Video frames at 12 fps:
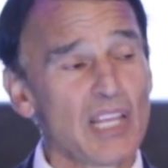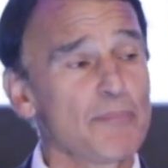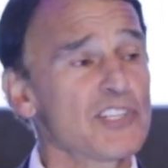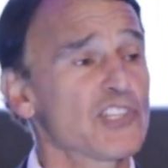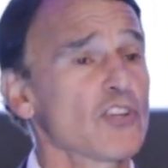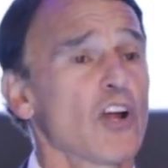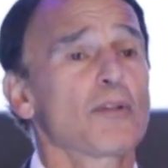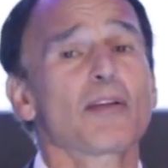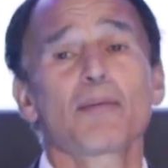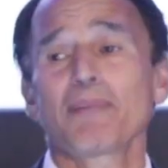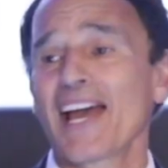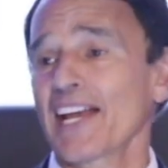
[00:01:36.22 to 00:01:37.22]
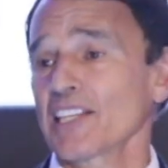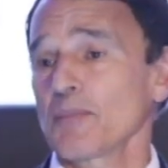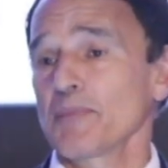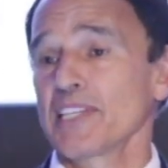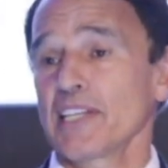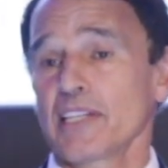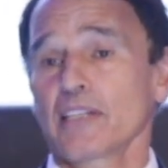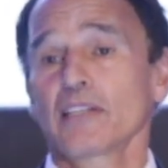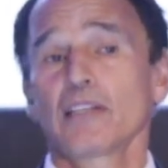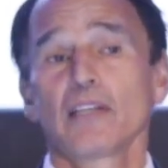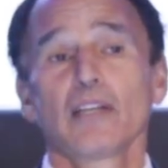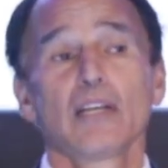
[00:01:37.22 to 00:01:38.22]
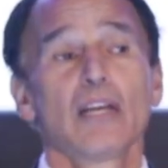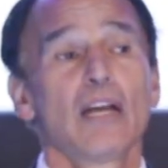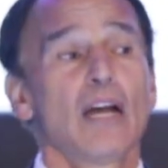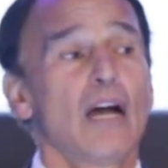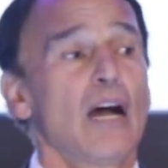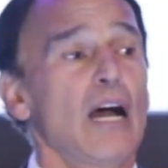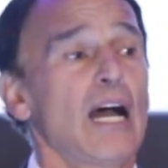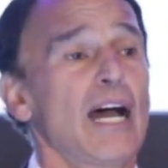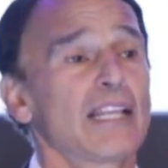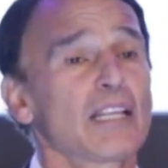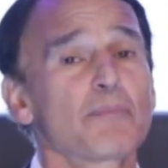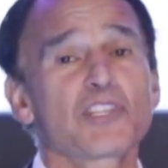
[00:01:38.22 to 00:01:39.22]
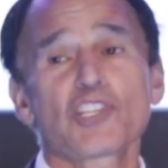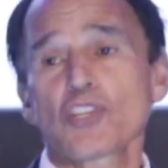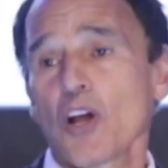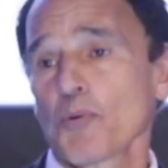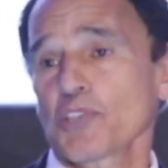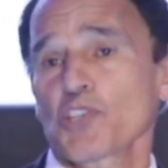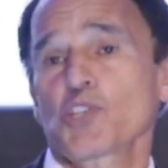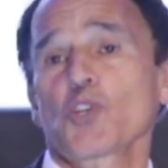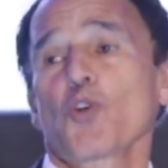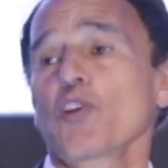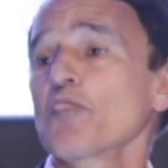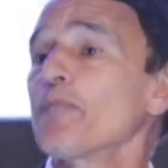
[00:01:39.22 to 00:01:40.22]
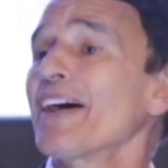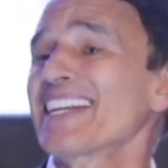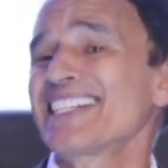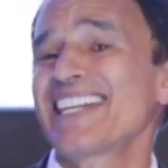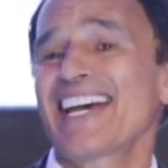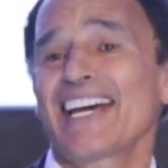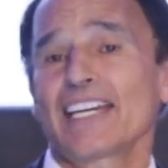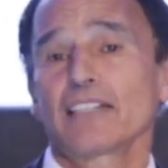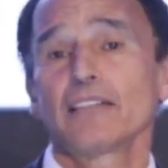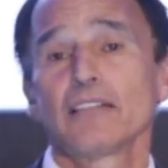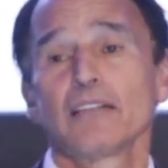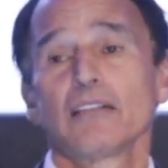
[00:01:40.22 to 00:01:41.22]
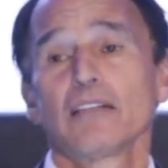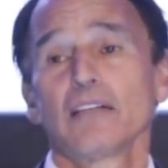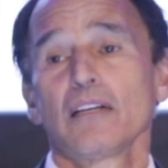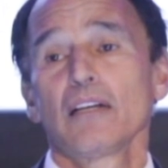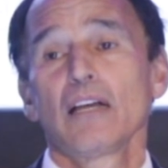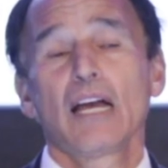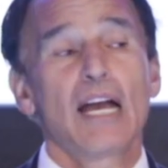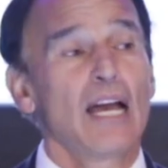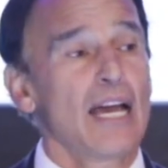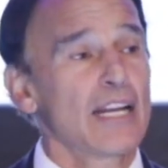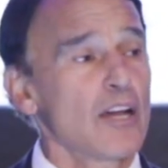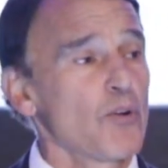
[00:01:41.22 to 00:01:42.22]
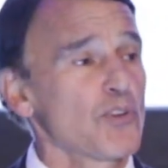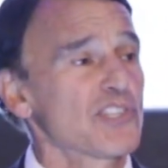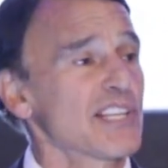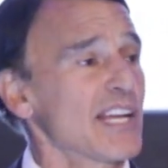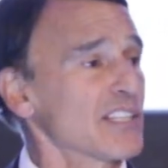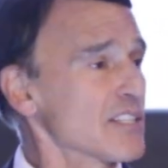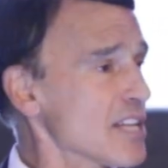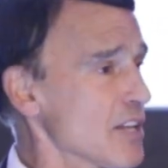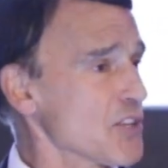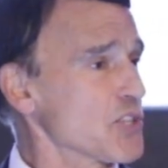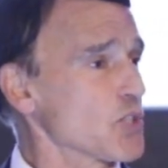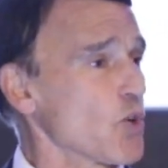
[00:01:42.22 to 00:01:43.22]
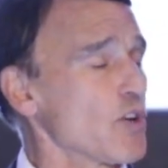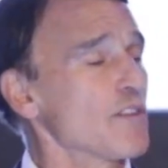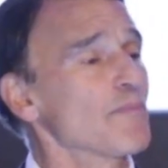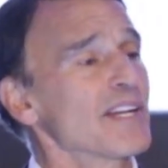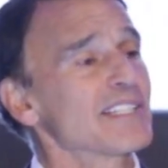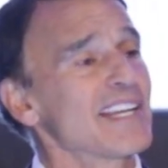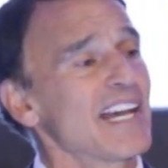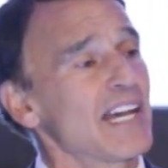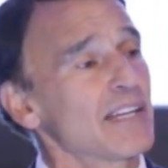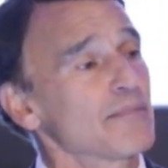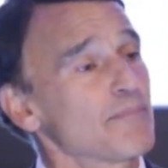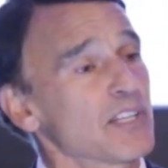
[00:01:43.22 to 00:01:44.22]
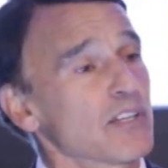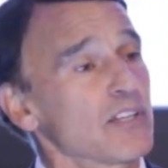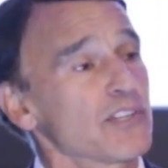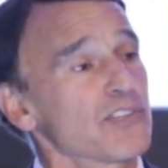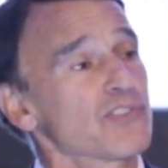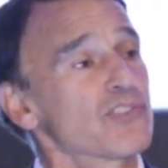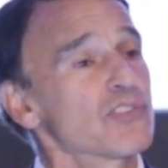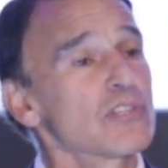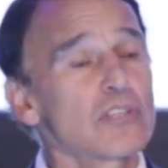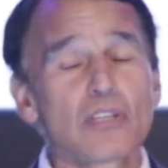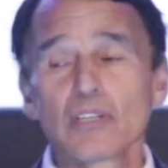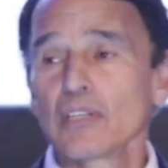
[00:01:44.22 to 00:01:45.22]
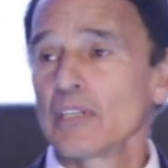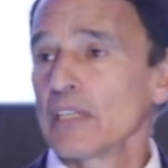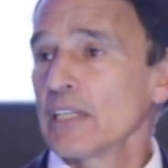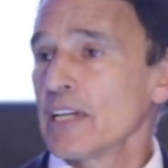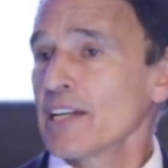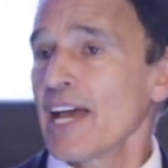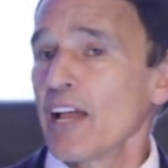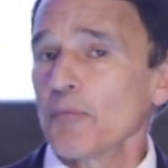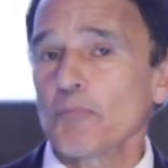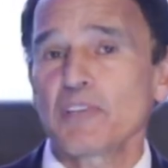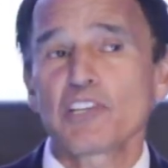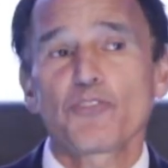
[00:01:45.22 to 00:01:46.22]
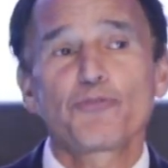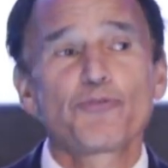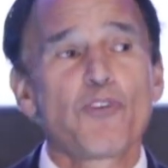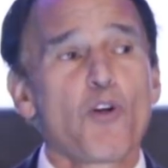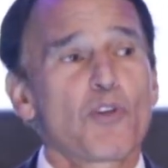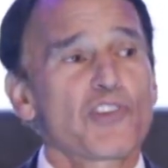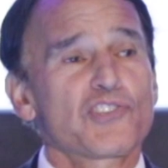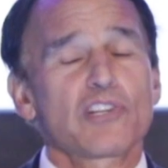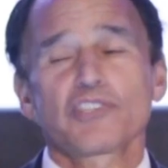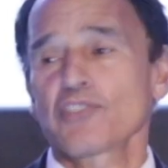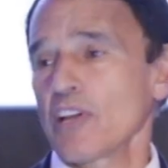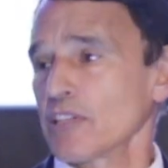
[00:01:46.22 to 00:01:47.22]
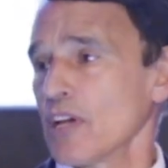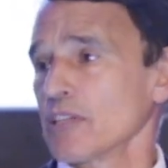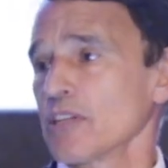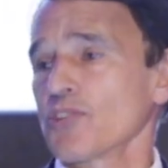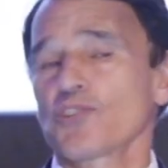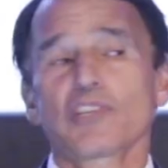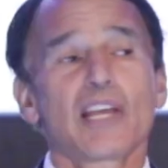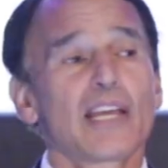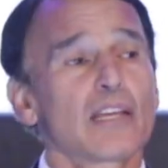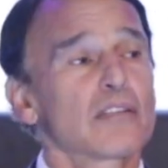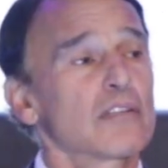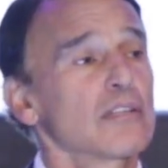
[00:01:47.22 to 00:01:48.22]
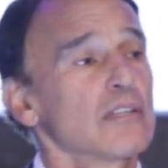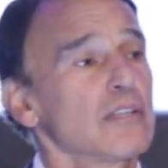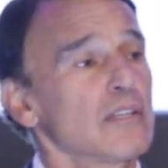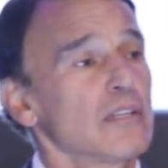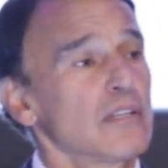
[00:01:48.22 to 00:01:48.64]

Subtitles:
But let me start back at the beginning, and let me start with the story of my dad. And I always like to tell the story of my dad because it helped me to focus and start to understand